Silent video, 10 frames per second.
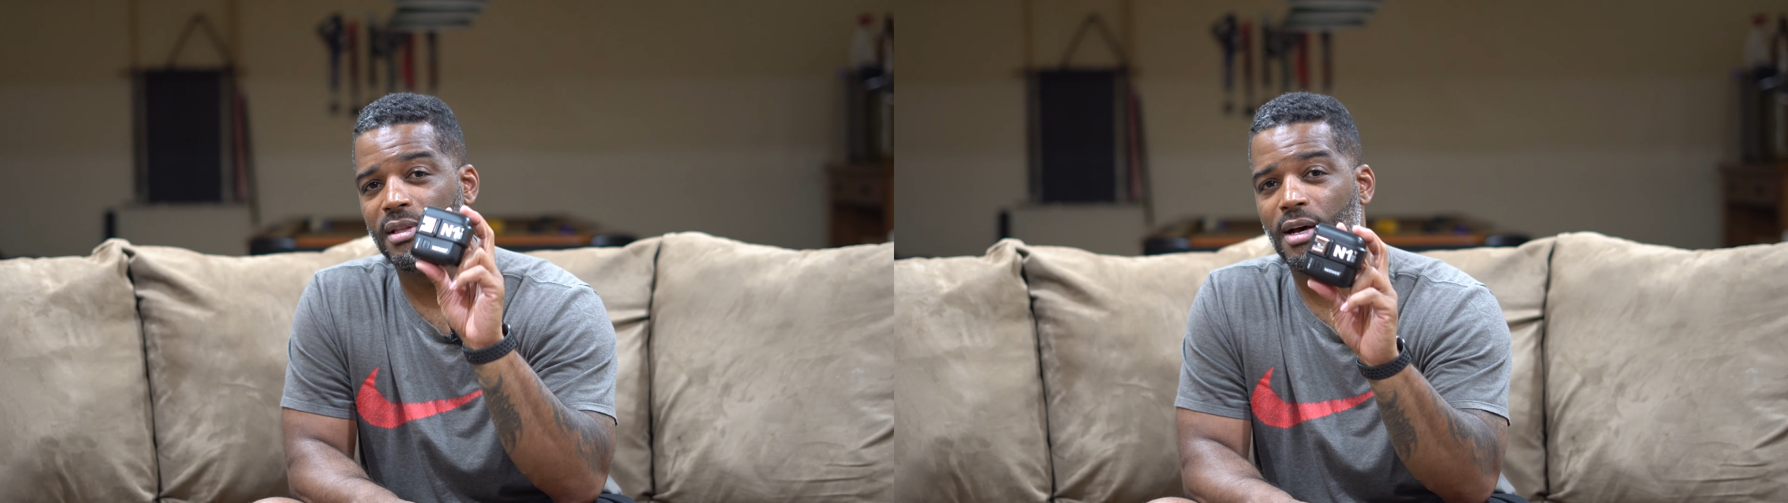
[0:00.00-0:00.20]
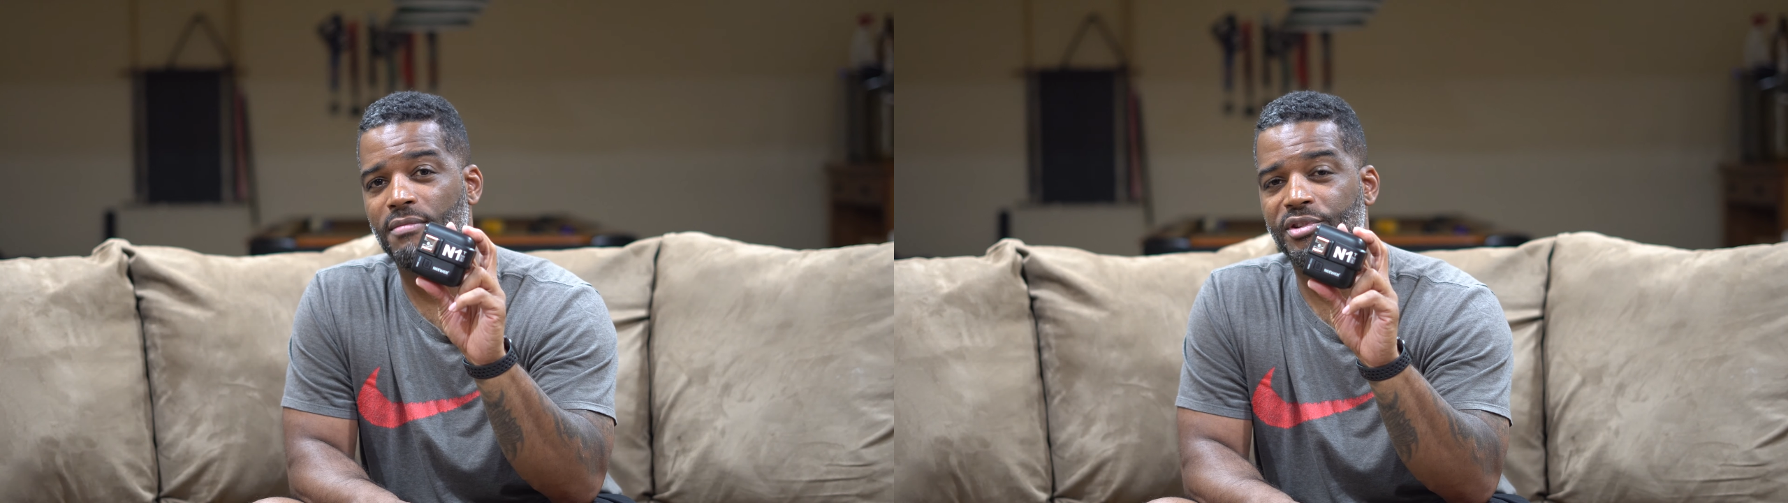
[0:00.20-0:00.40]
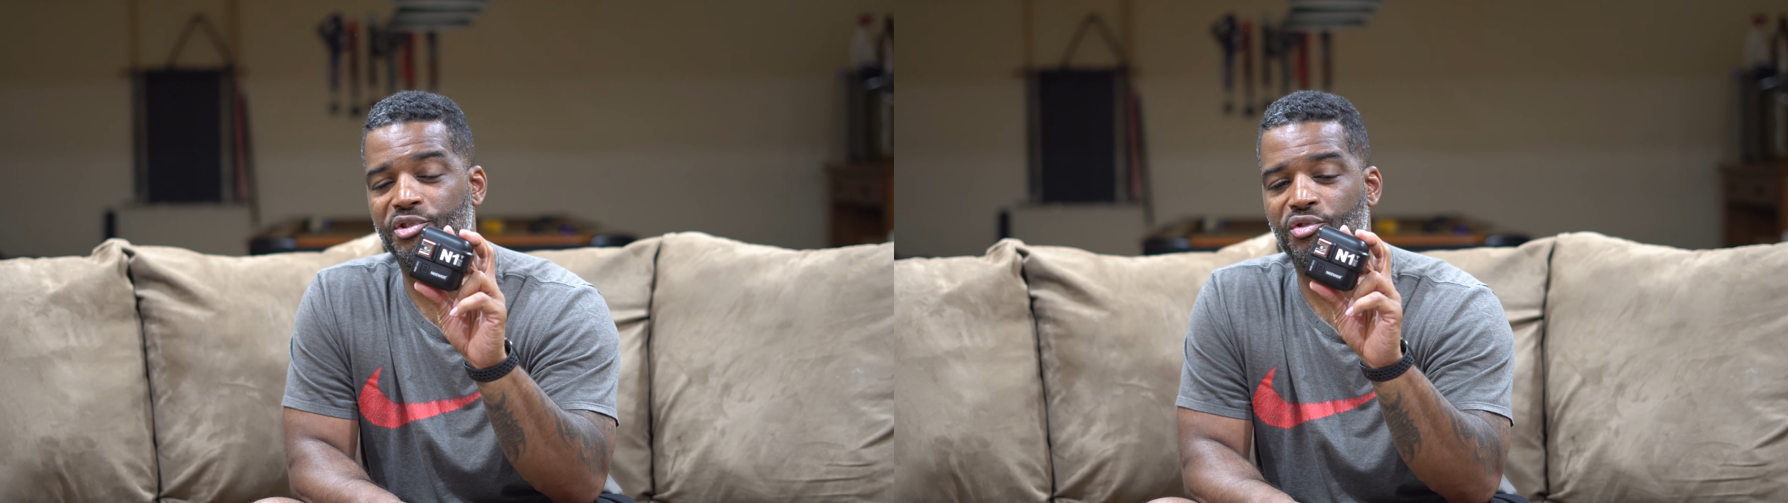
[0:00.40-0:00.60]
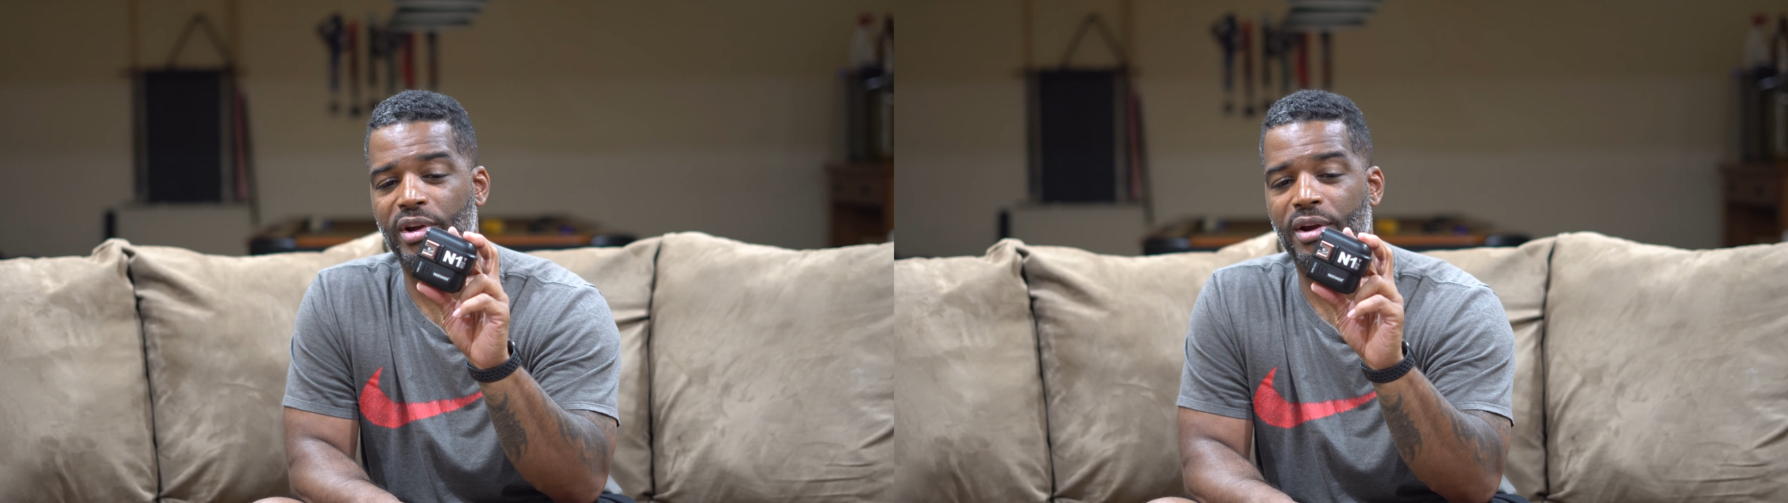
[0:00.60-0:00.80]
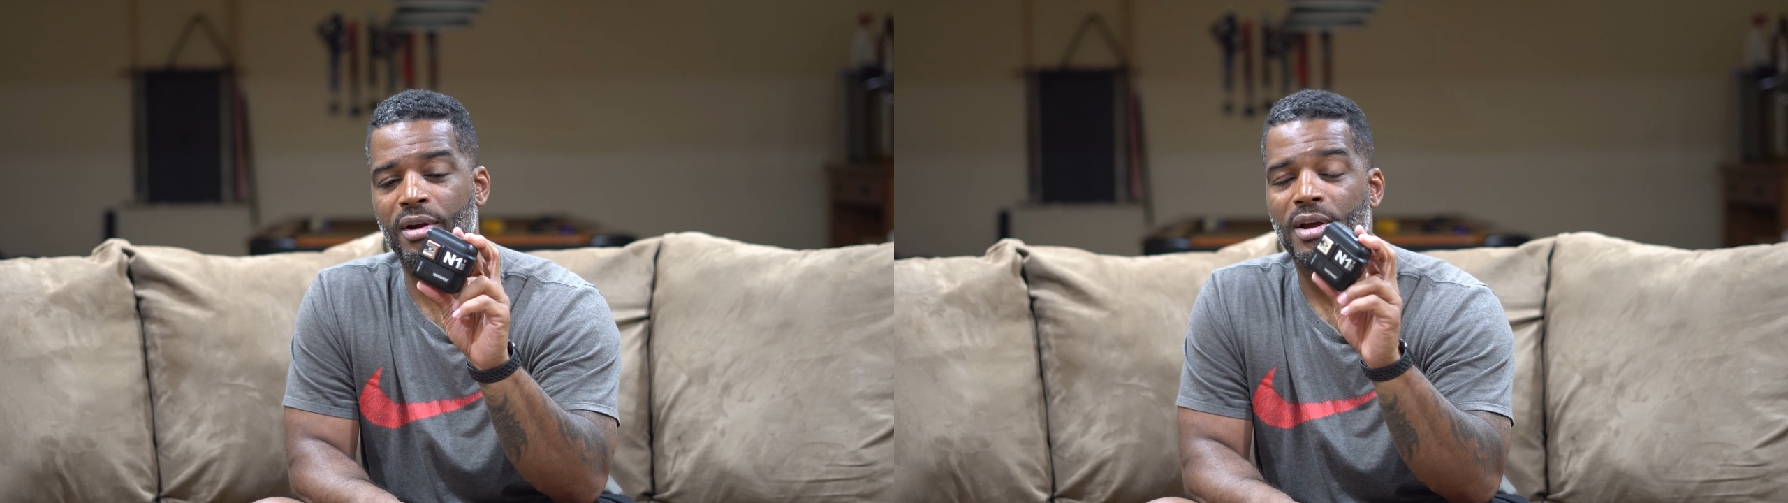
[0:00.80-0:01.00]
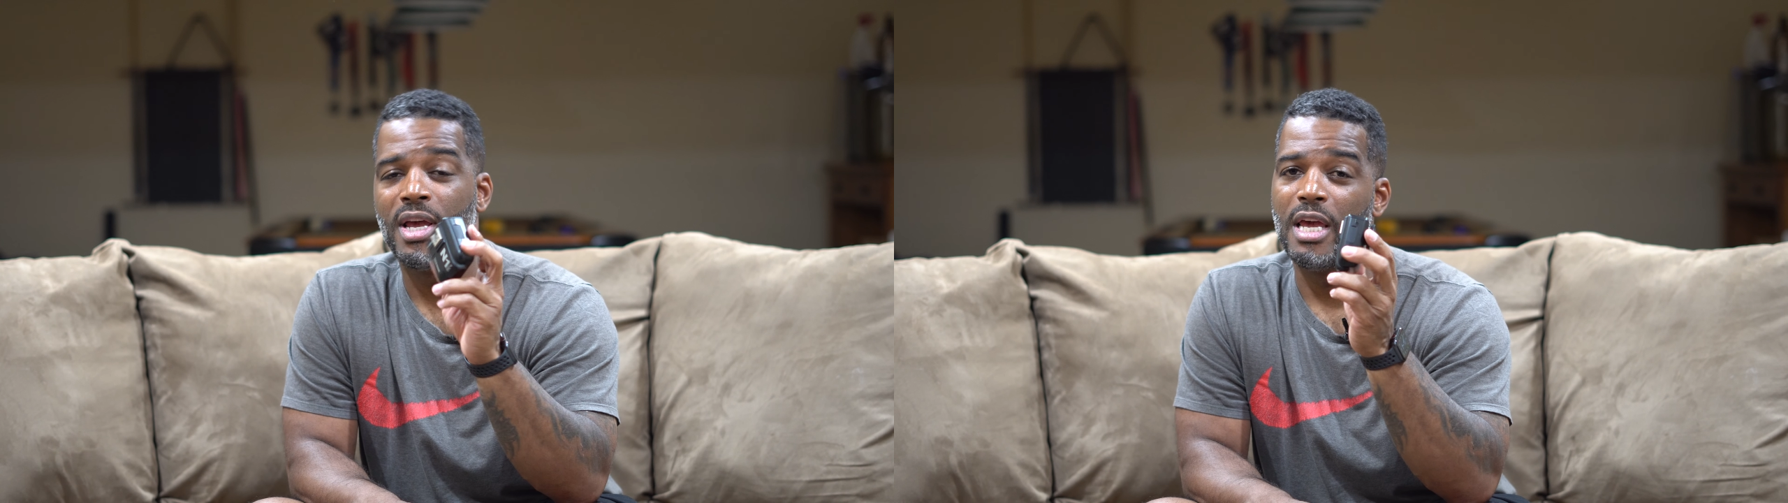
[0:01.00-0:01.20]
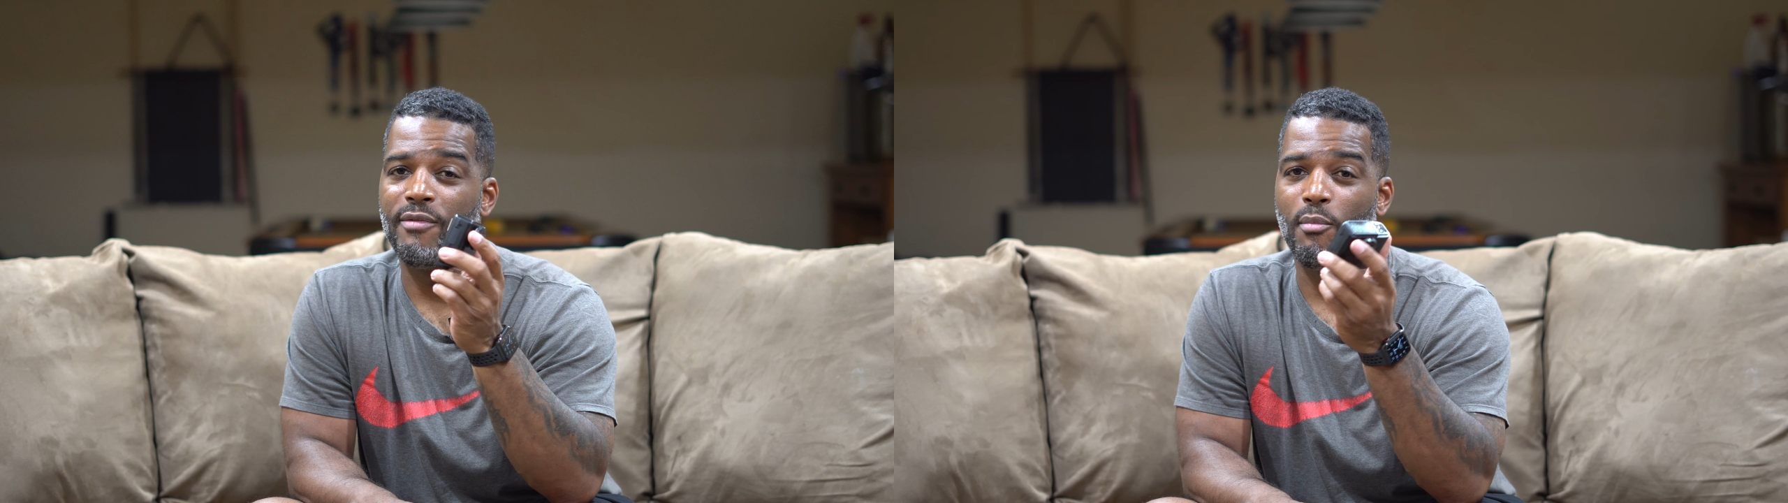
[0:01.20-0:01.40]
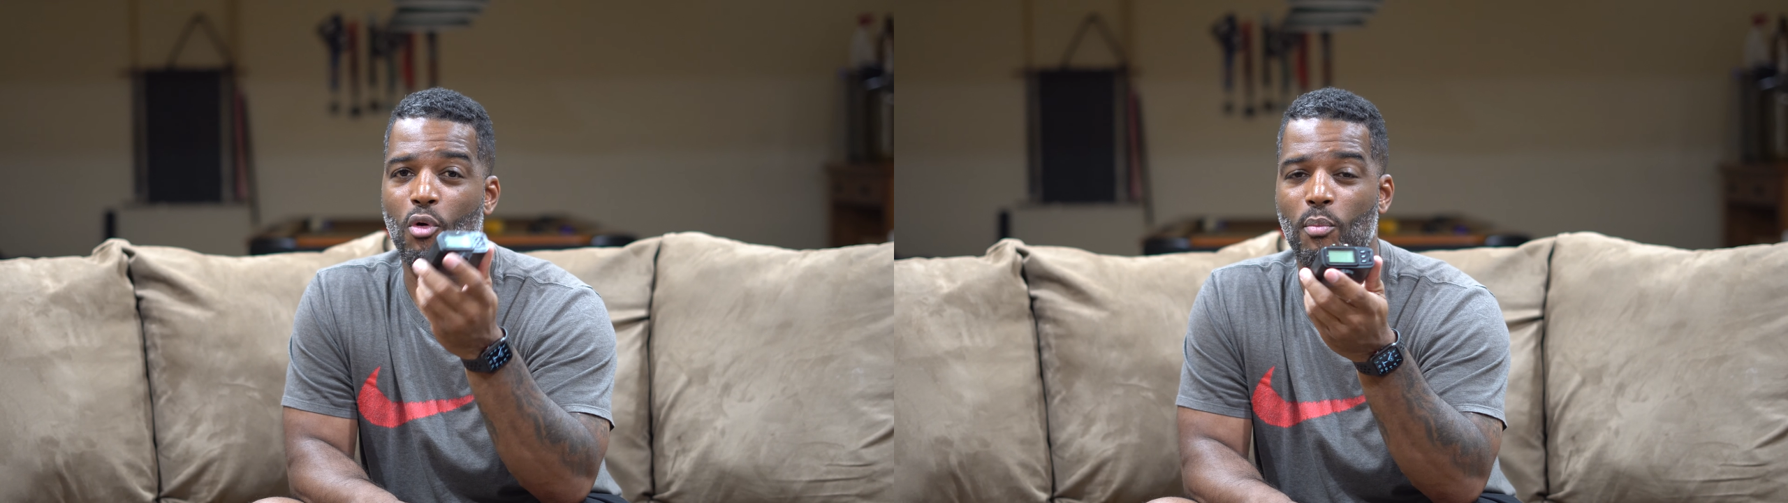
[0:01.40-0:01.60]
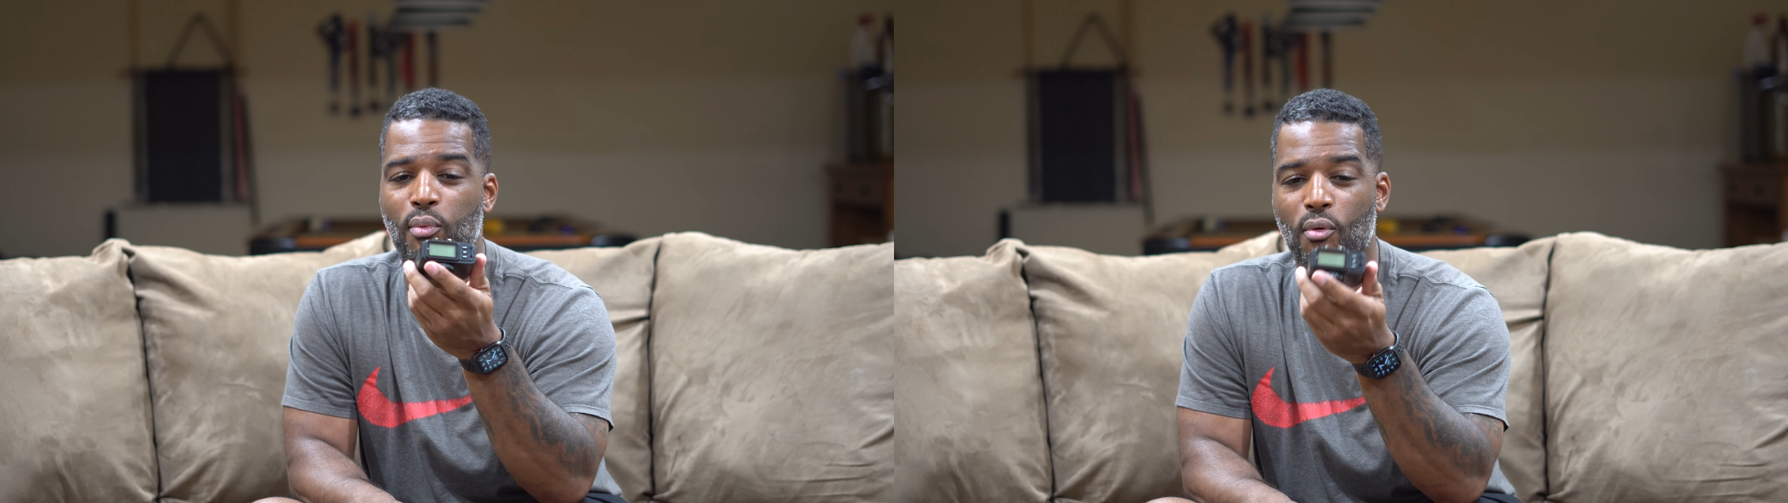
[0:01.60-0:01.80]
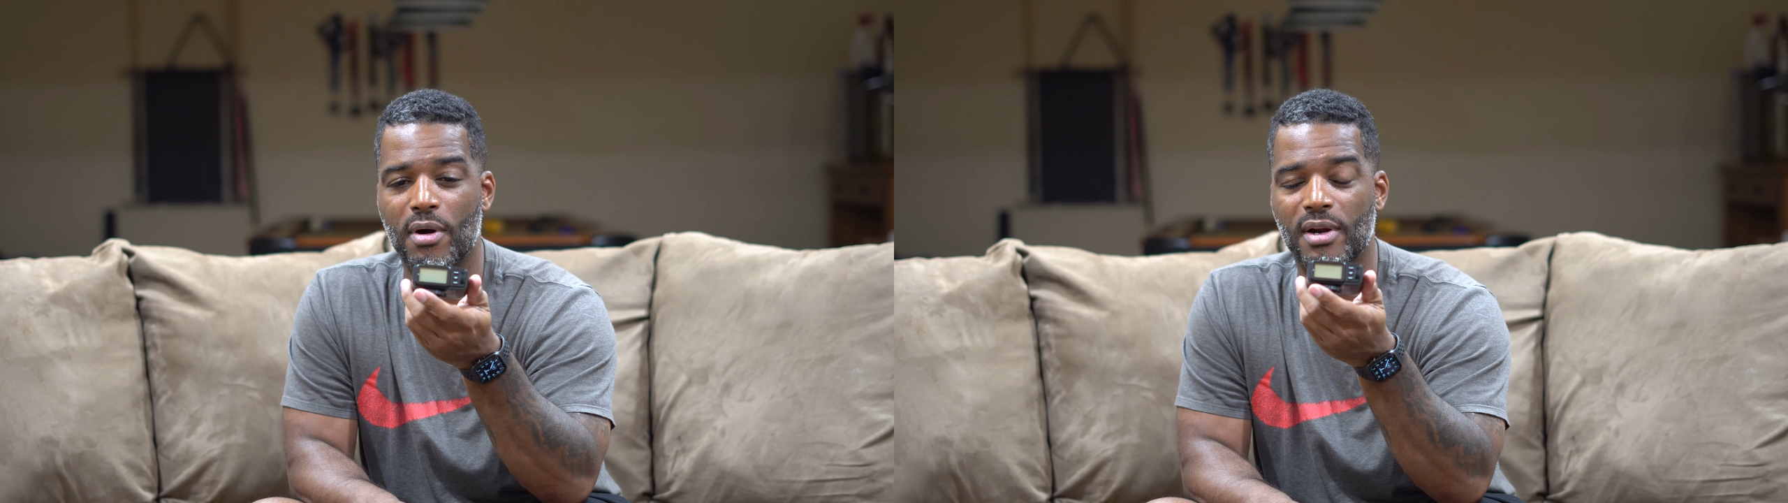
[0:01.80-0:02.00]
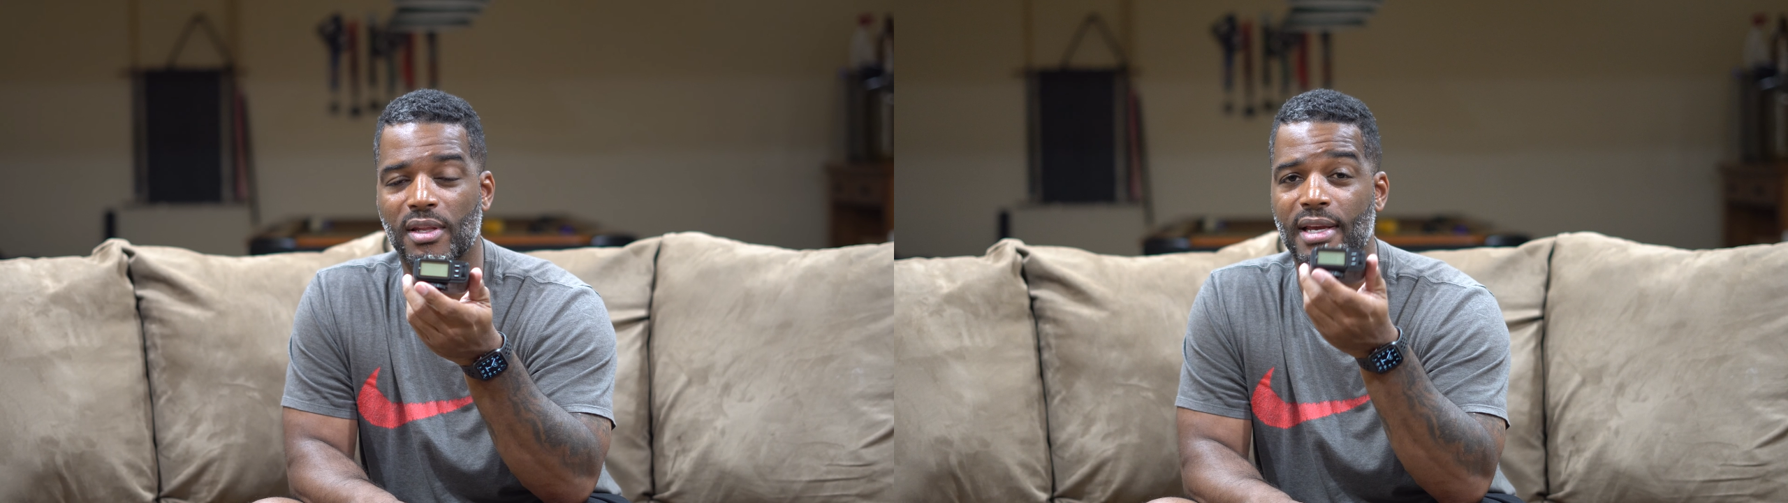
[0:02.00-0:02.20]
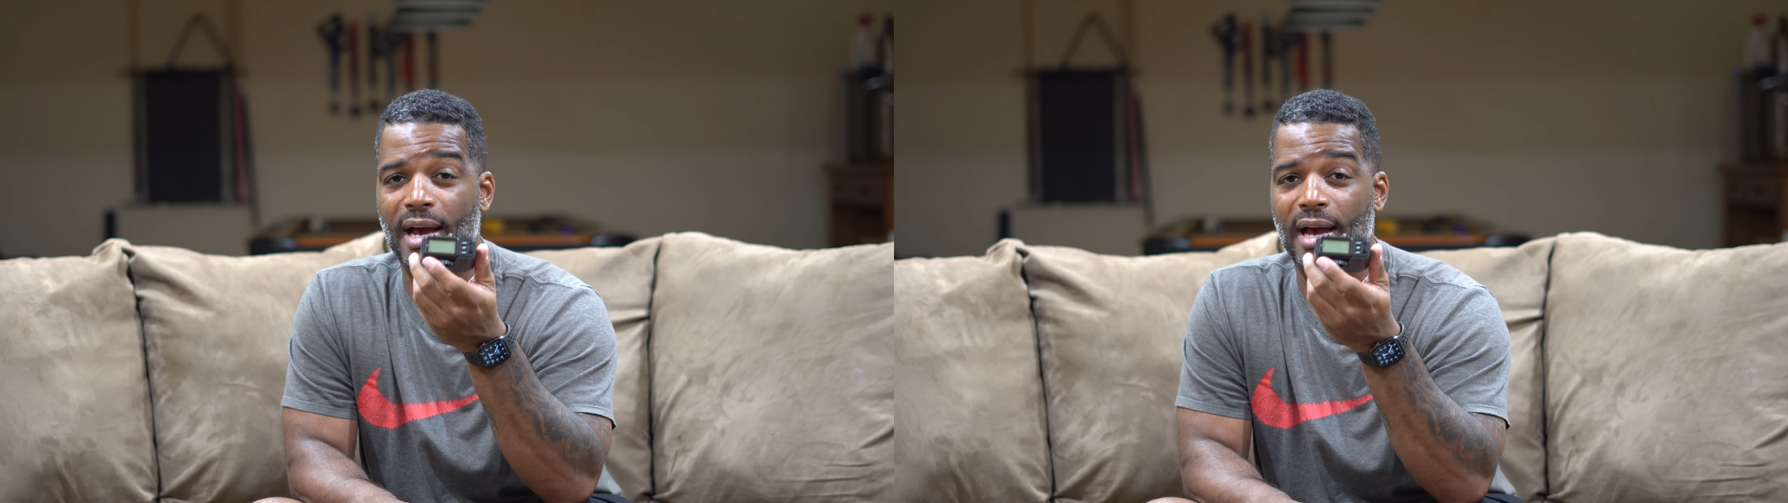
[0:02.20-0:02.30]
love this trigger. Even more importantly,